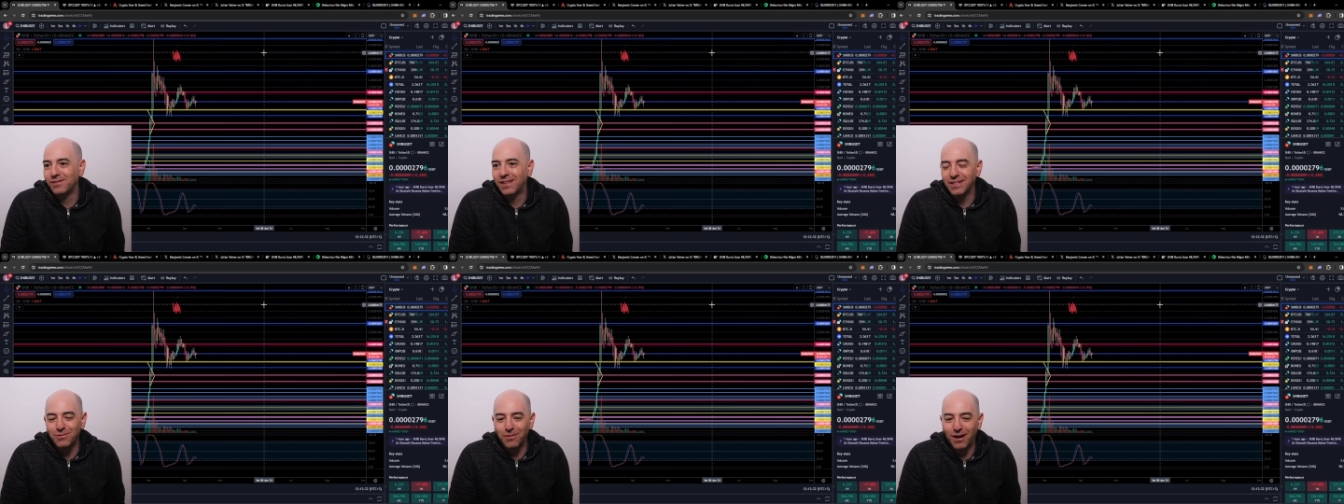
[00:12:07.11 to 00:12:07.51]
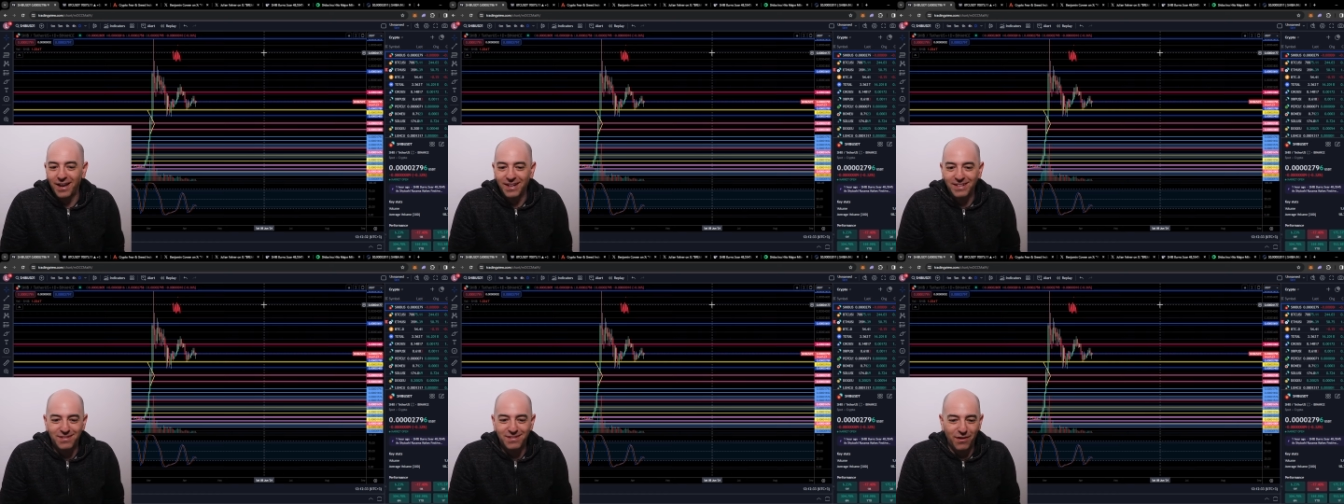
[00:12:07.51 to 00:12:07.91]
That's why
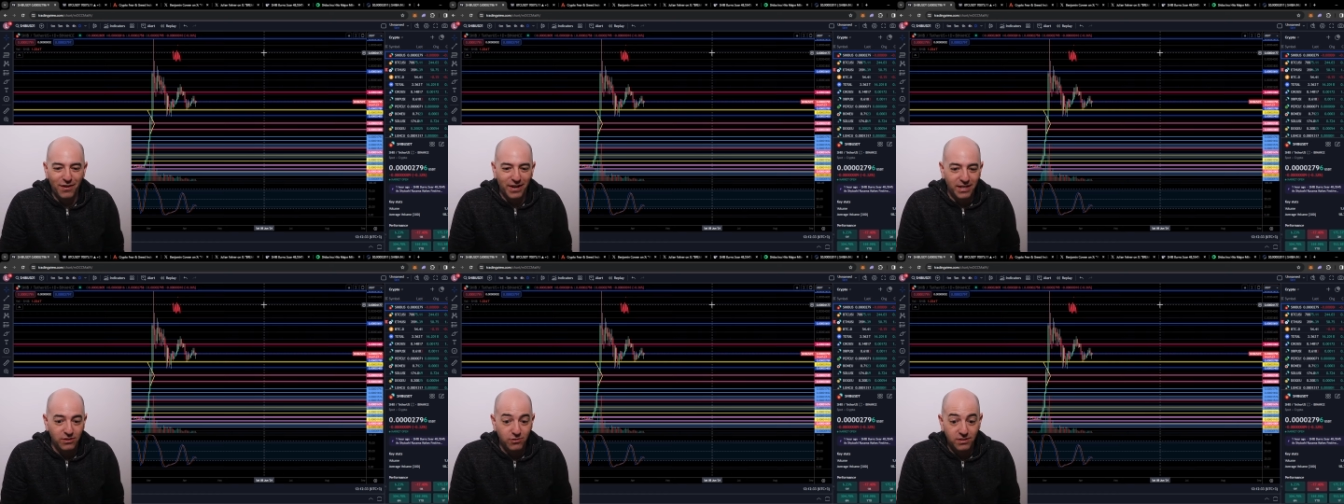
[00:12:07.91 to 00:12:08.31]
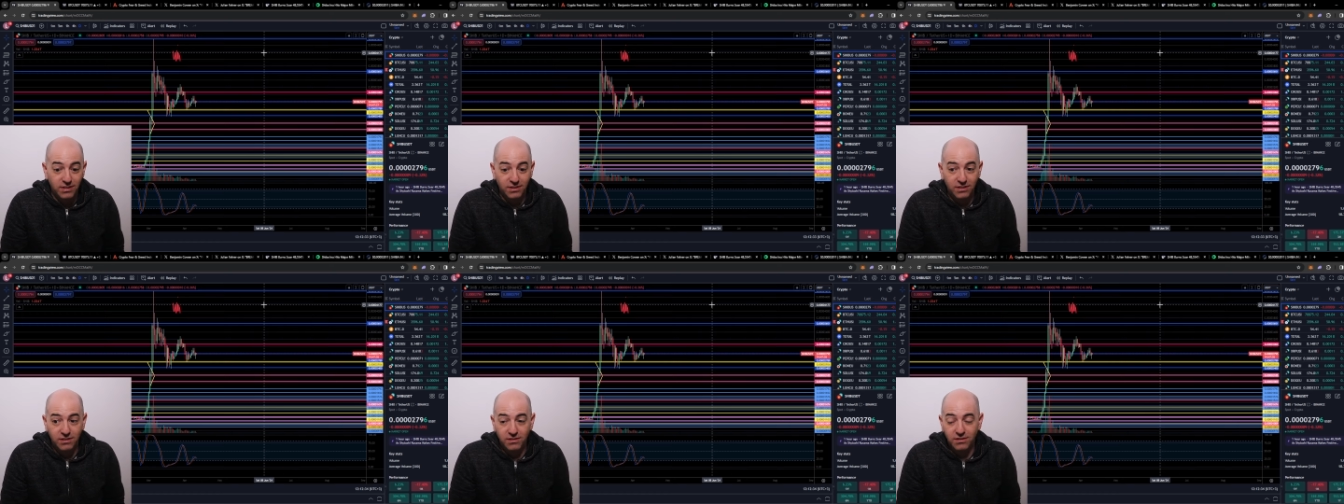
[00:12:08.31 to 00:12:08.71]
it's very
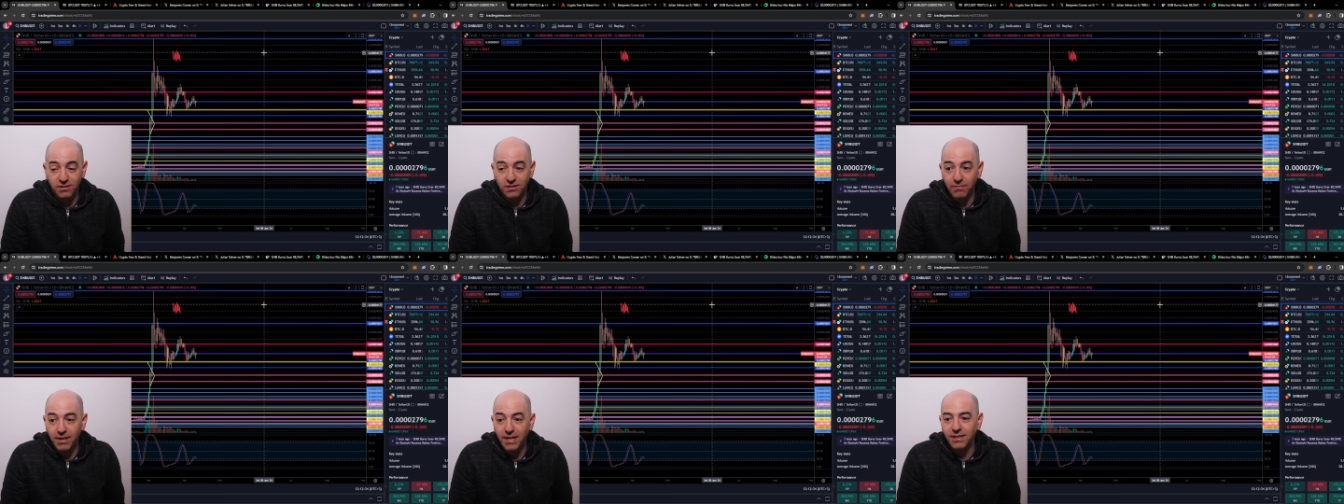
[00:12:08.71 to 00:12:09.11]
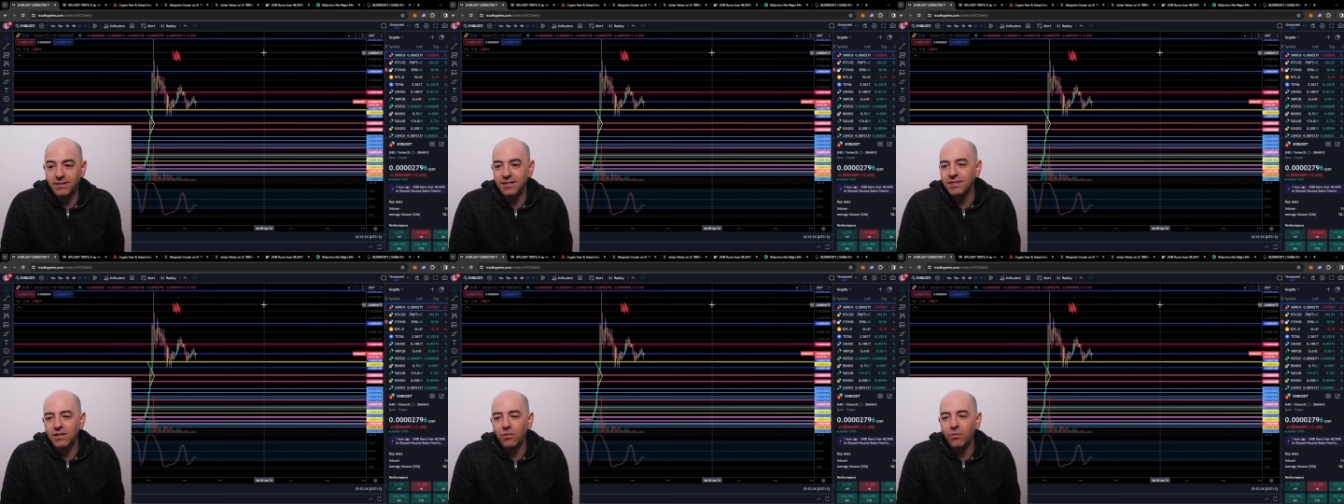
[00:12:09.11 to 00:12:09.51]
interesting to me
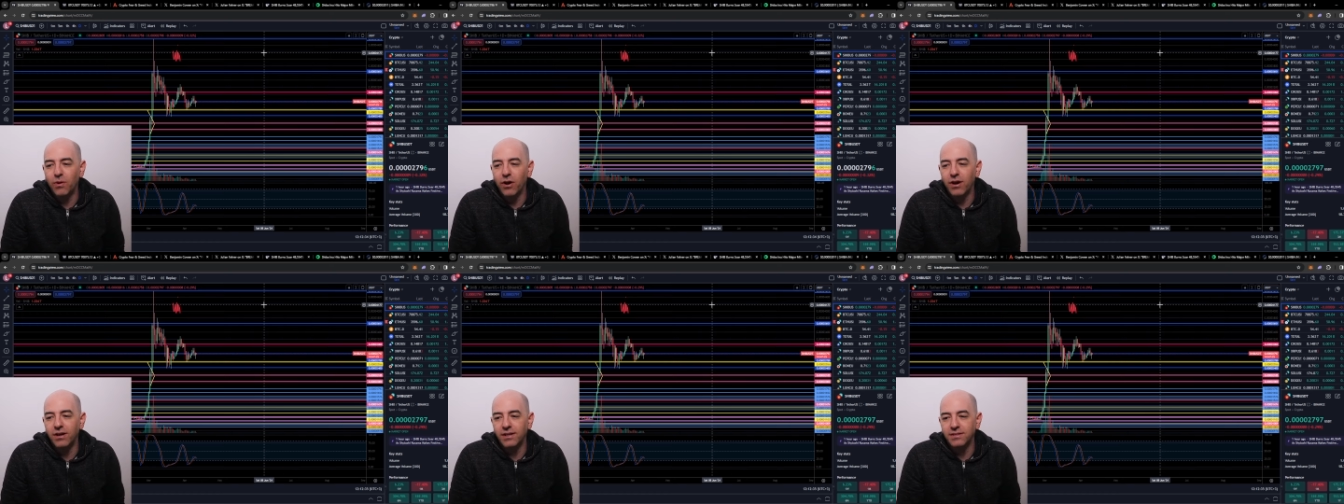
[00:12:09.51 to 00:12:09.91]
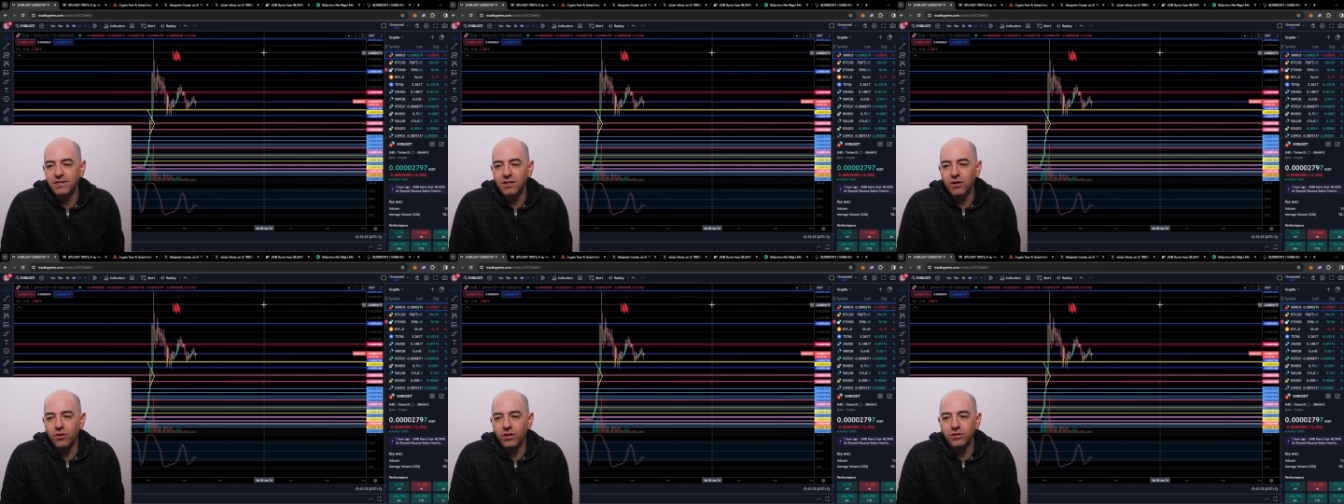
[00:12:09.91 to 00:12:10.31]
to see where is
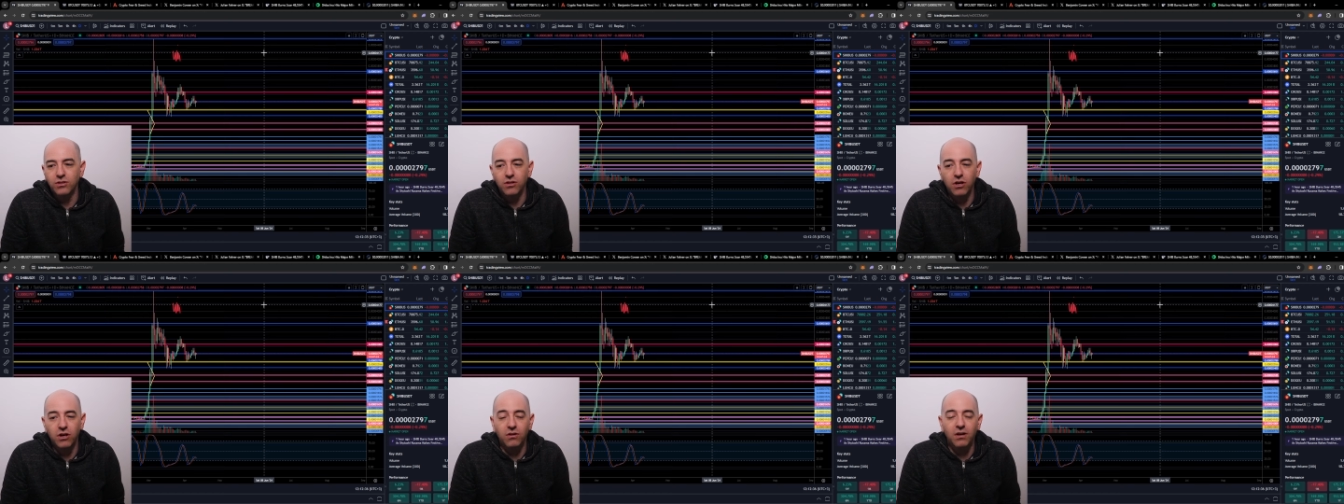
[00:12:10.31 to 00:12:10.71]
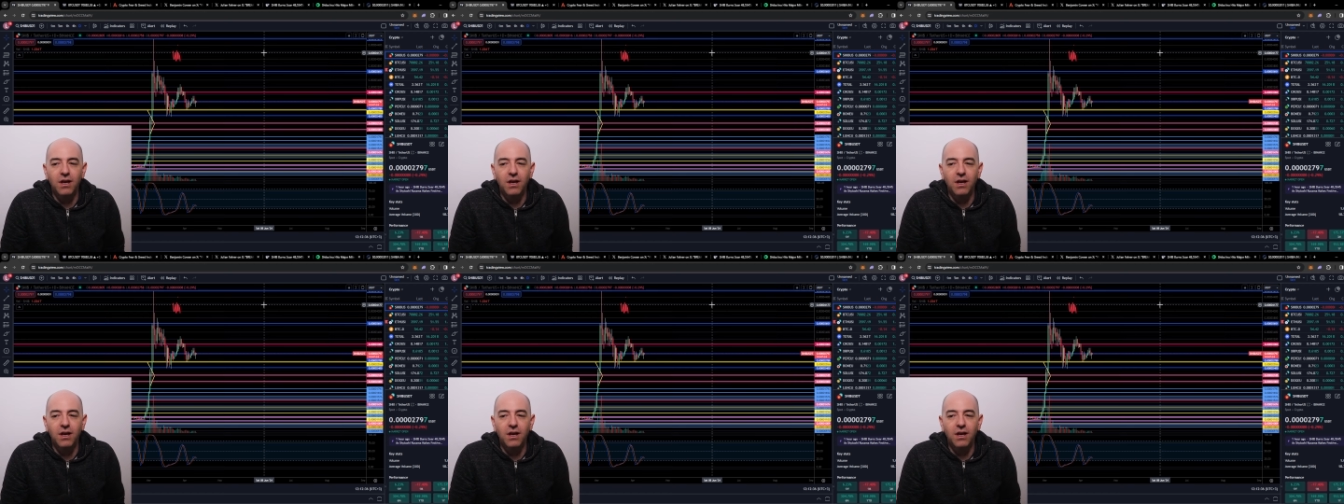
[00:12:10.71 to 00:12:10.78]
it going to go,